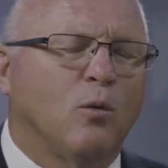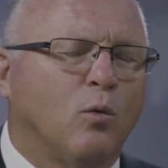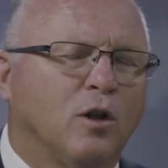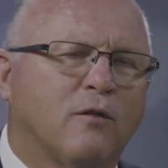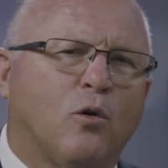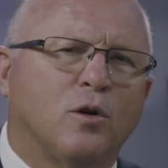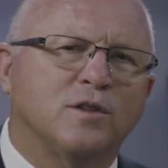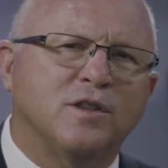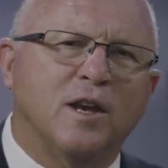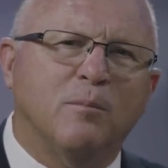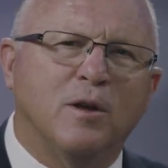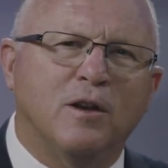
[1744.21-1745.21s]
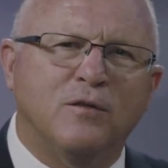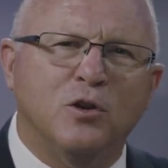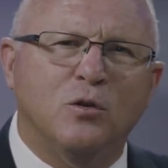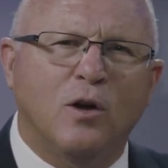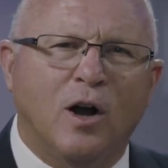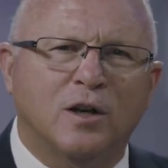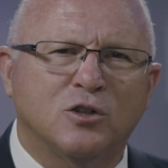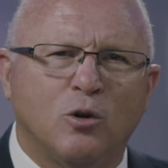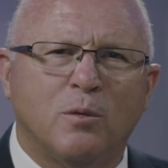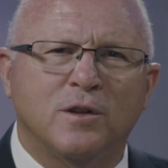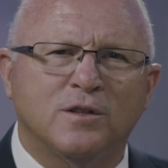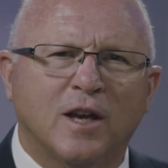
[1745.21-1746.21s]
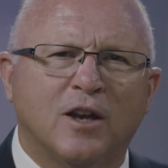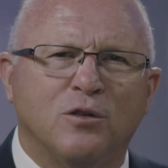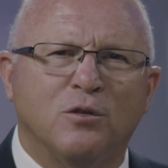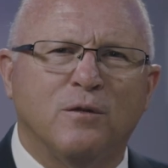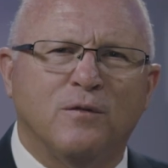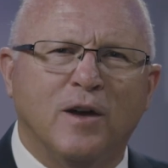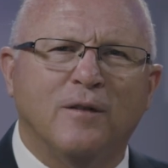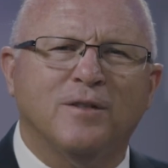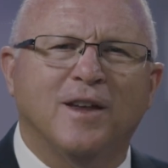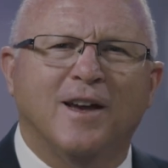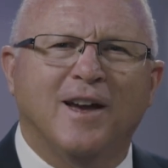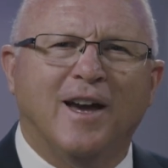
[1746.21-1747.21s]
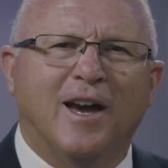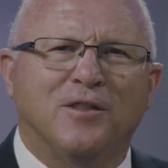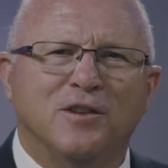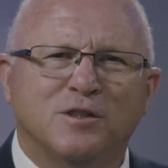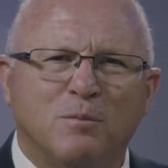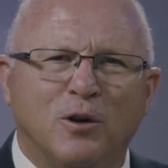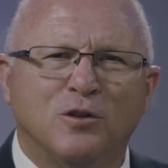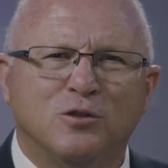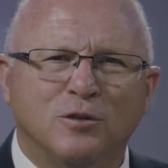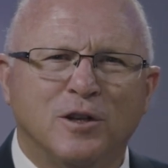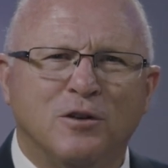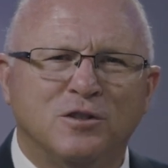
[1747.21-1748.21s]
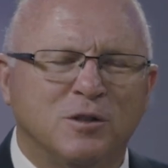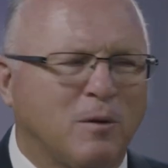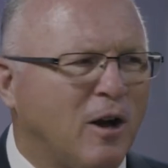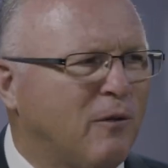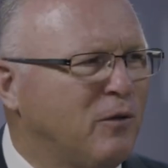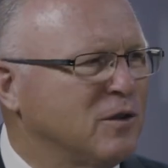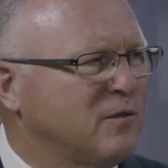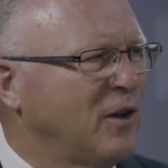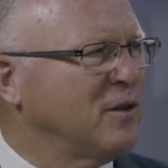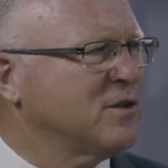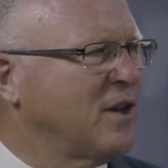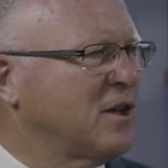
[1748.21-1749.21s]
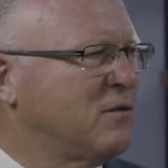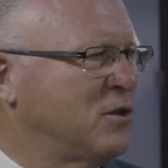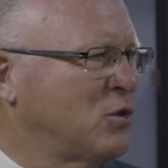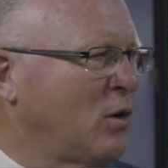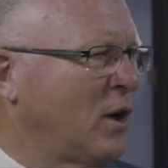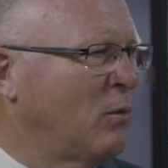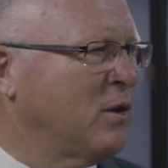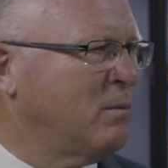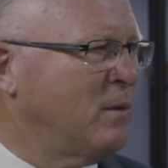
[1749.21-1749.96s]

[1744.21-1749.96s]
We look forward to seeing many of you October the 2nd through the 5th at the Spiritual Leadership Conference. Fellas, thanks for joining with me